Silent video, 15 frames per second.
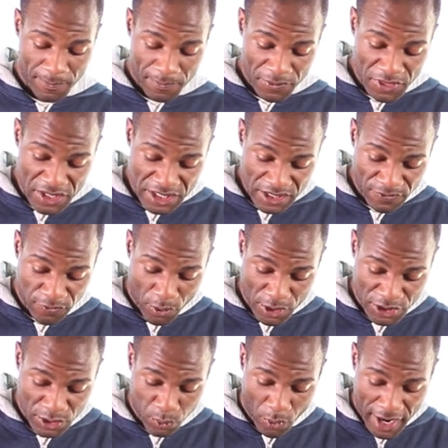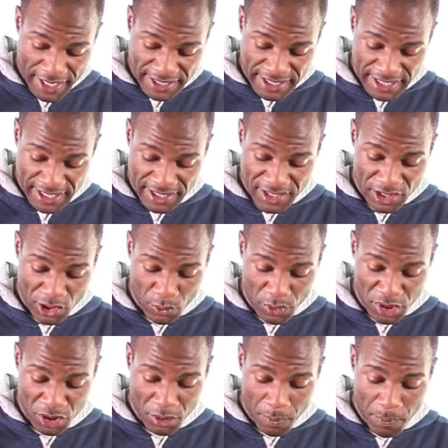This forced white to continue
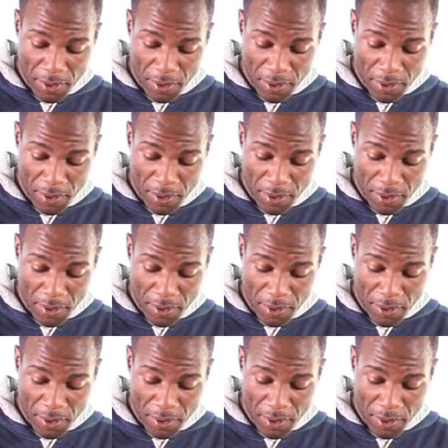with